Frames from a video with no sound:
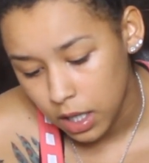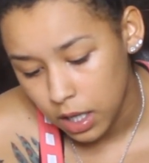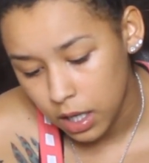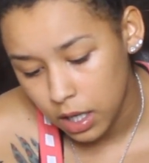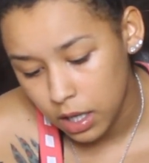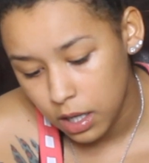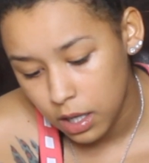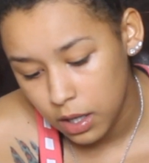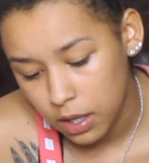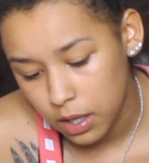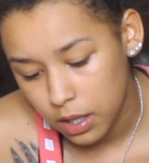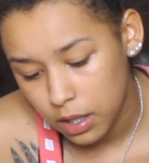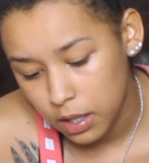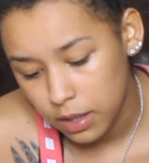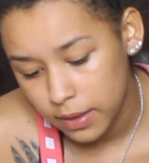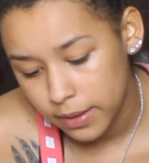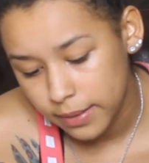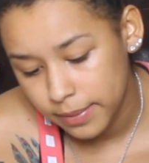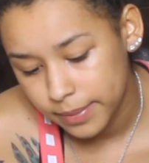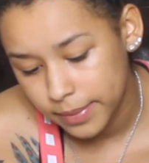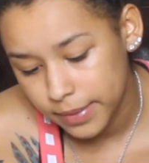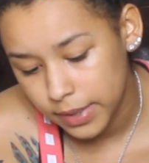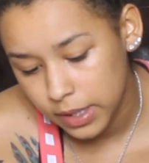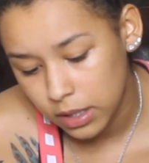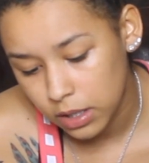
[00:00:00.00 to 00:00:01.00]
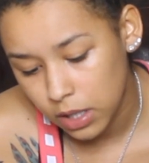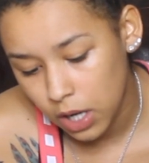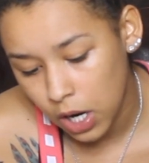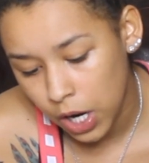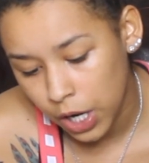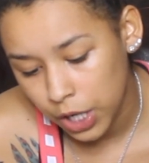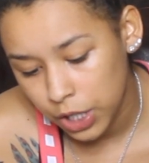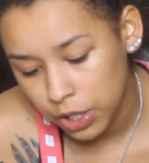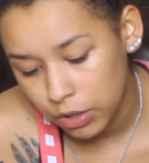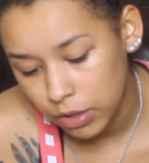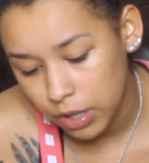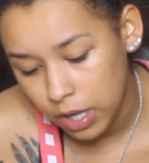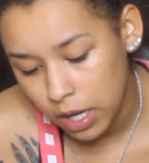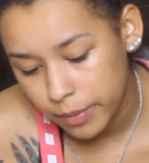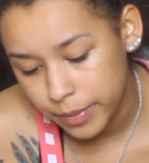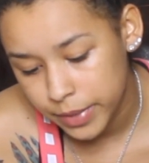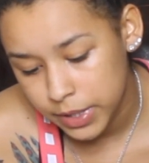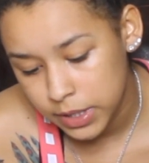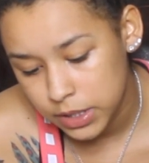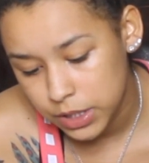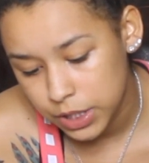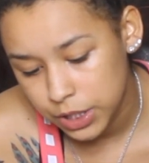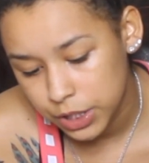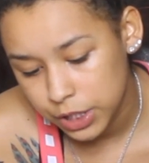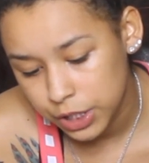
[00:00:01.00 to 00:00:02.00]
Are you
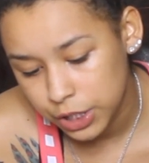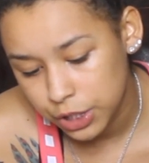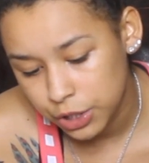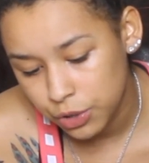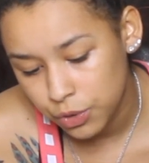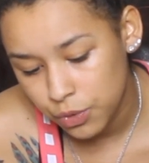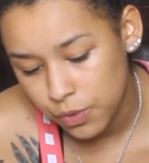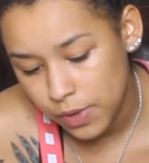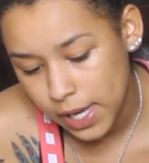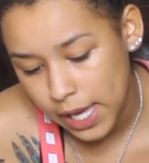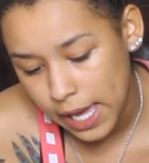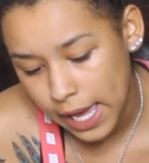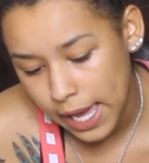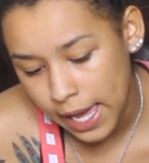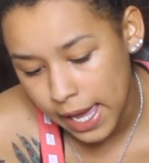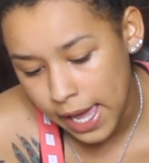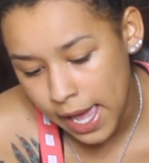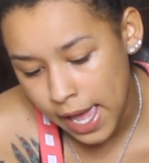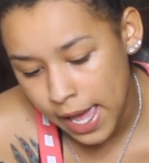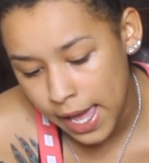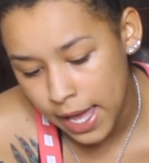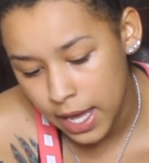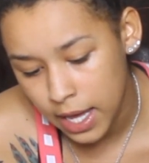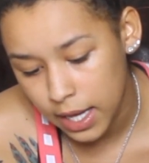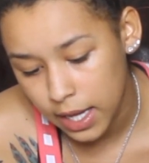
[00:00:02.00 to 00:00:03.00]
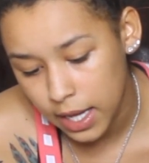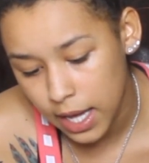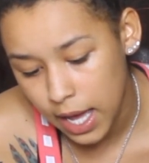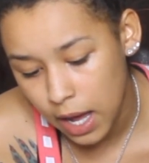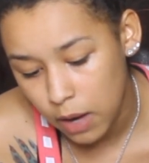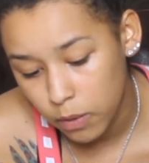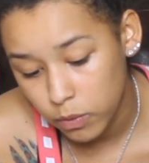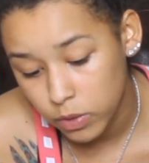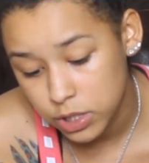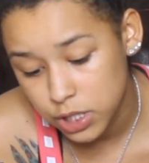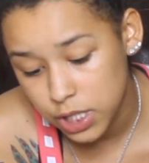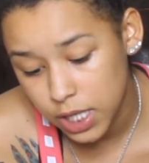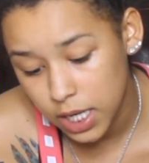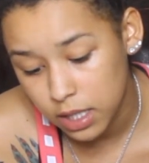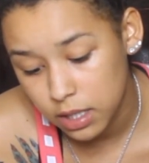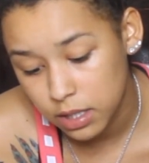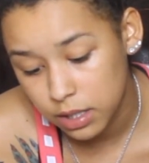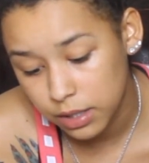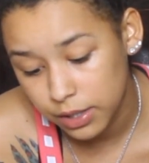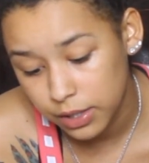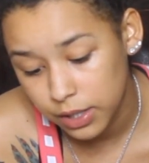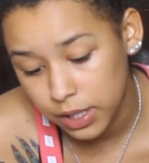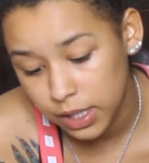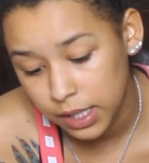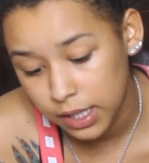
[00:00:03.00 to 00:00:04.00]
coming to UK? I wish I
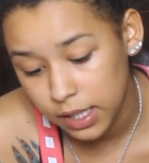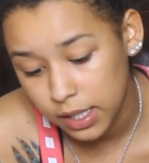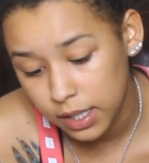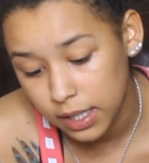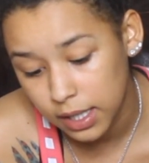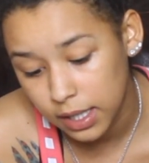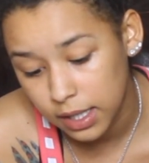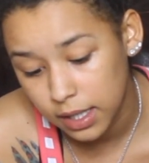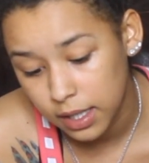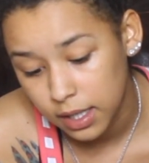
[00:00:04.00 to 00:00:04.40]
could.